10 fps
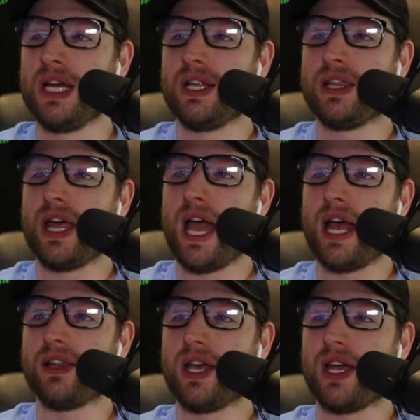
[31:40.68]

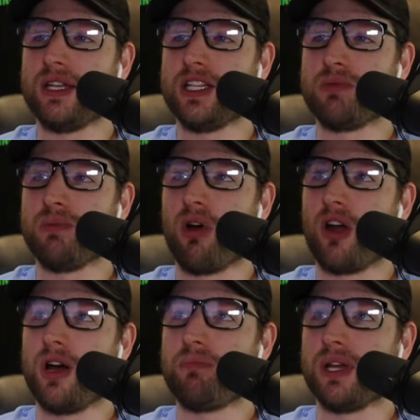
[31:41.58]
that needs to be brought
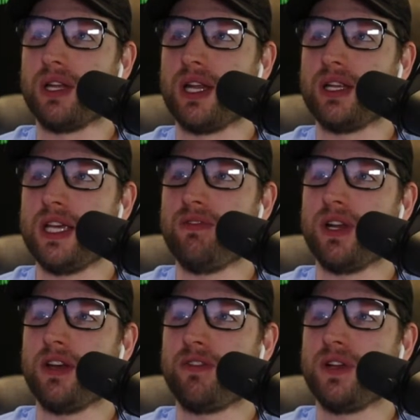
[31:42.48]
up, and
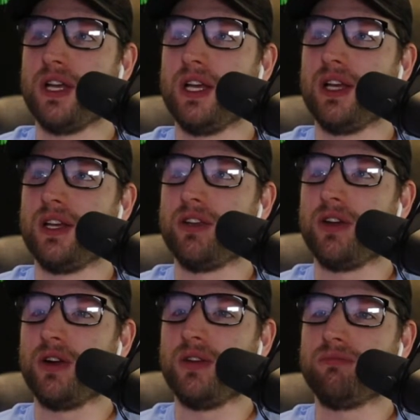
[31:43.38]
even if you
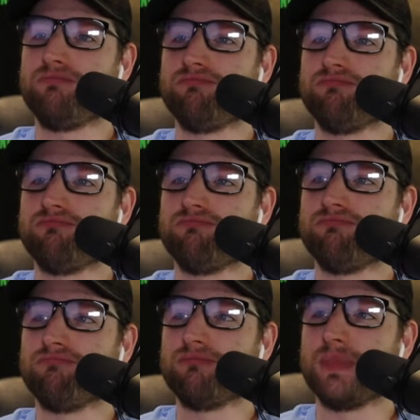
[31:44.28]
know
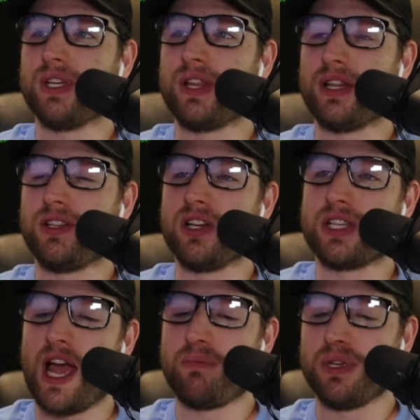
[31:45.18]
that does
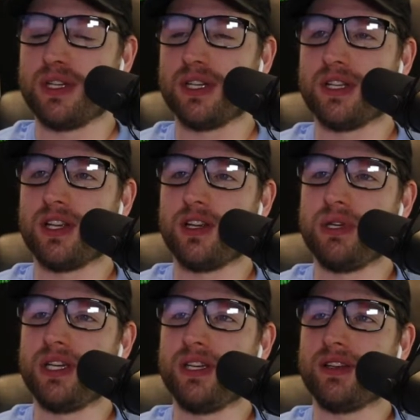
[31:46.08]
happen, it'll
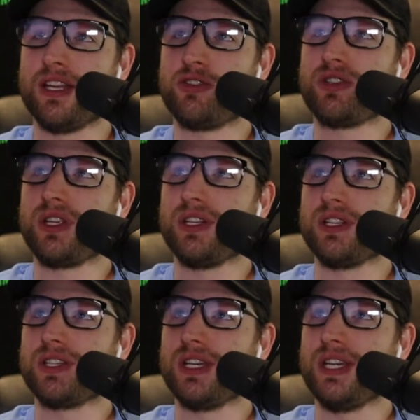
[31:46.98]
be interesting to
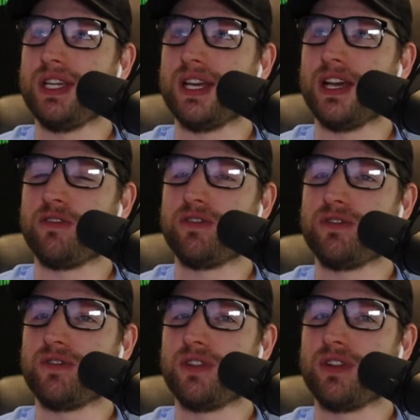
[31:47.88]
see if
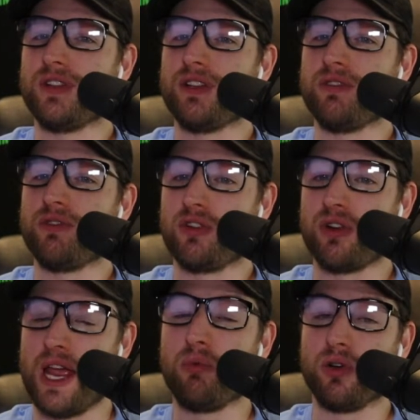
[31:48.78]

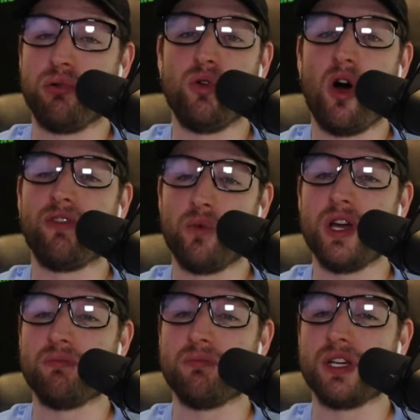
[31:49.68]
they're able to pull off a
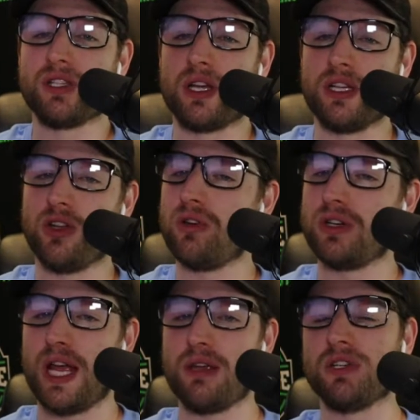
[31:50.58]
win because Notre
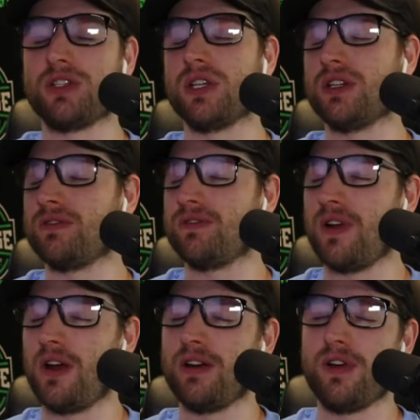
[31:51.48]
Dame is
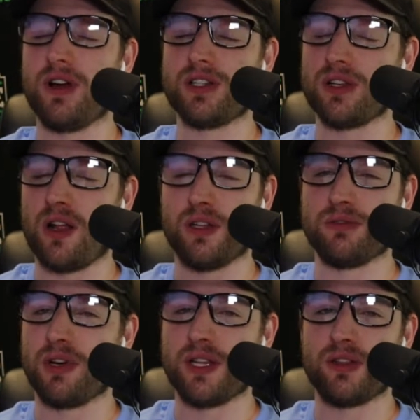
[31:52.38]
very, very solid,
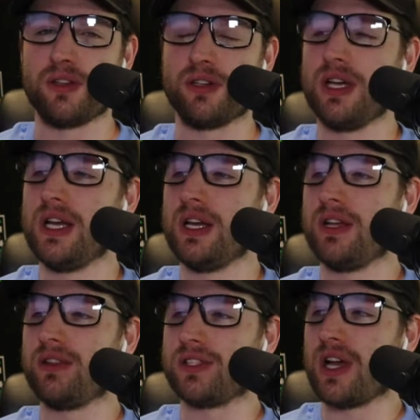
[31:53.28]
right? Their
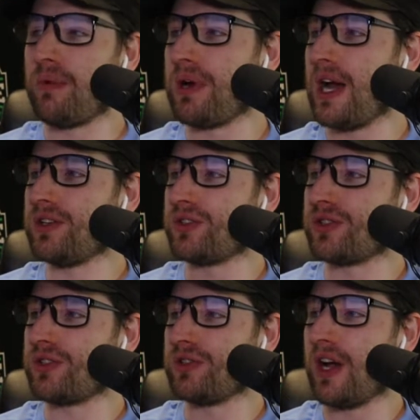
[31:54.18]
top guys are
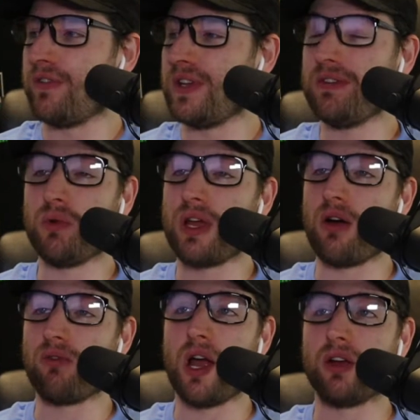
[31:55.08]
so tough, even
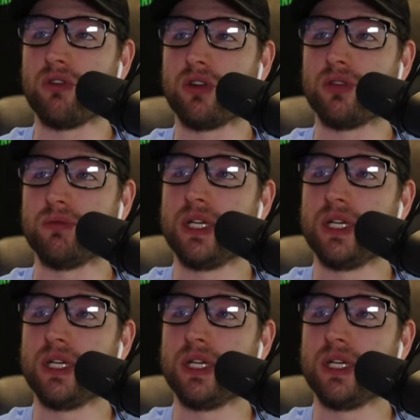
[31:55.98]
without Ryan Crookham.